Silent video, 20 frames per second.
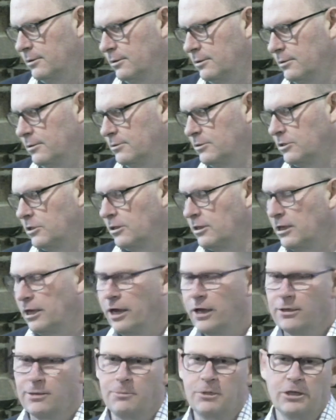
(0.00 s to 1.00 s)
So the
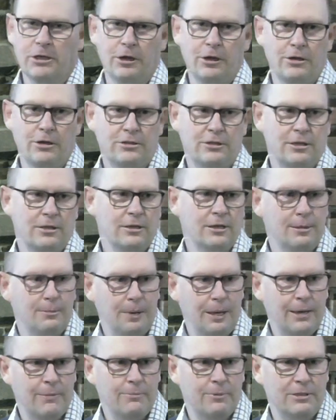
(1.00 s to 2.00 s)
argument goes that the
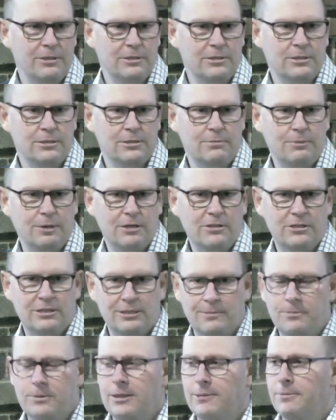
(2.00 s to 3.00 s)
commandments must
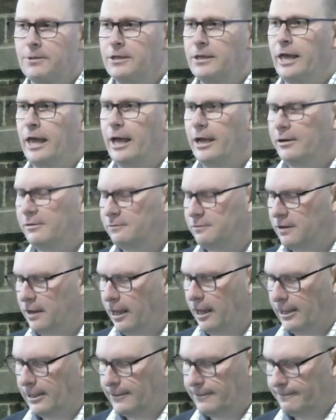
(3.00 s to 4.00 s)
simply be out of
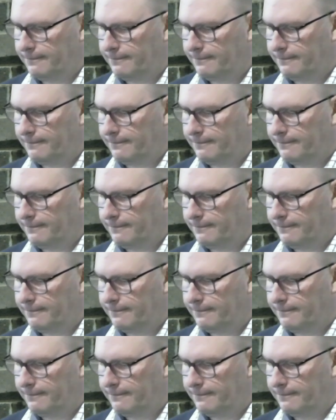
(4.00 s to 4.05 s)
date,